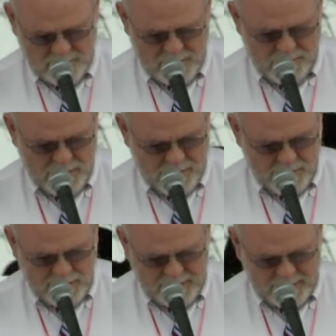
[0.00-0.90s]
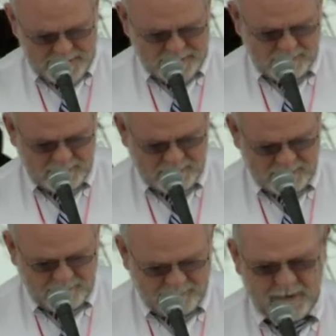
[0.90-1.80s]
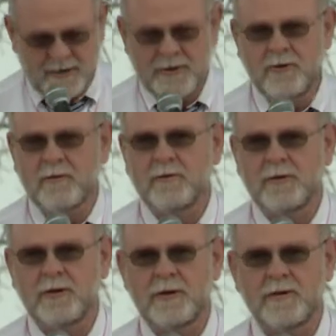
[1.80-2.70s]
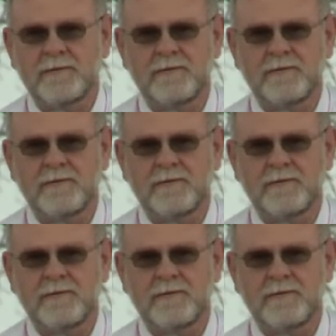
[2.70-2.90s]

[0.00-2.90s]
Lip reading: My memory is faded over the years,